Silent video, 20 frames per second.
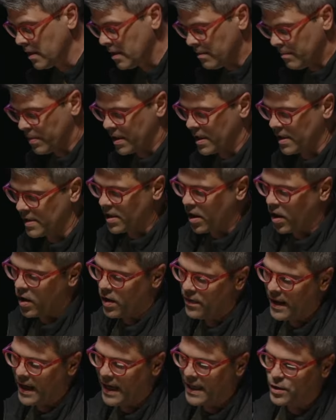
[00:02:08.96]
Because
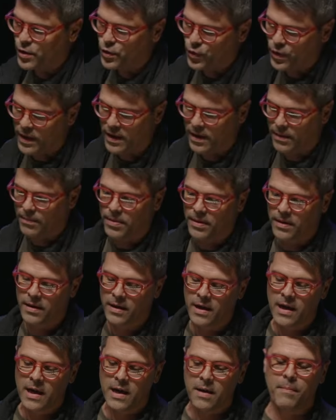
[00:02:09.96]
on that trip,
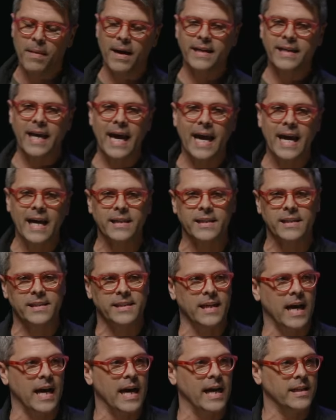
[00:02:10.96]
my dad
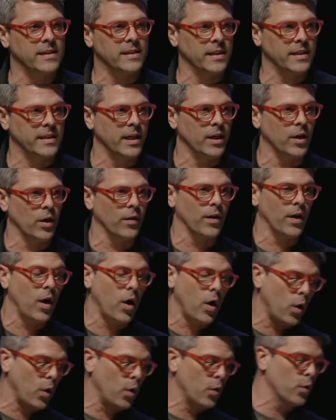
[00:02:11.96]
decides to tell the
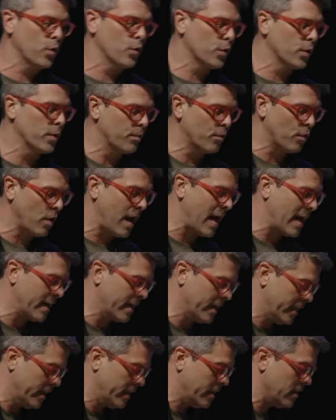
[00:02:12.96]
whole group
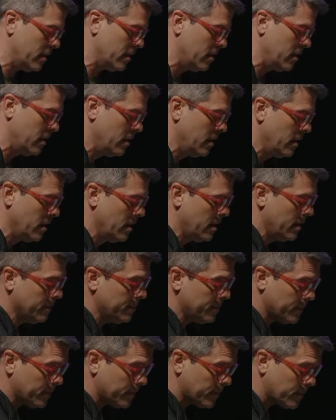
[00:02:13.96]
riding
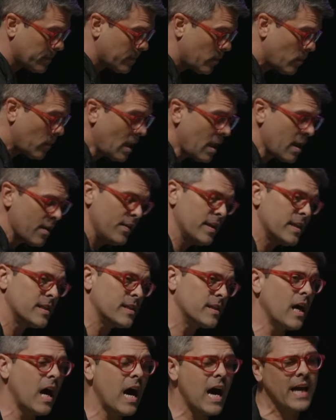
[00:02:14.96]
that
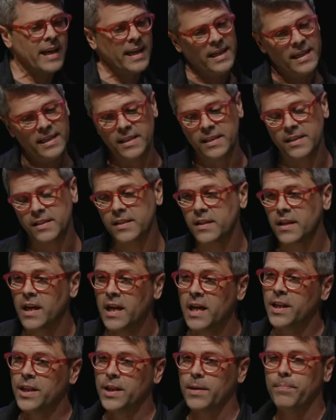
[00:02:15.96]
Scott is
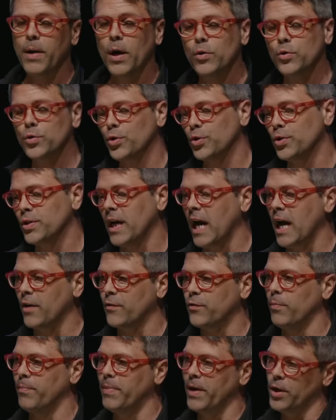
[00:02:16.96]
the poster child
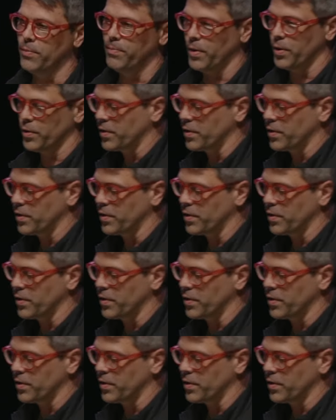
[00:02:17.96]
for better birth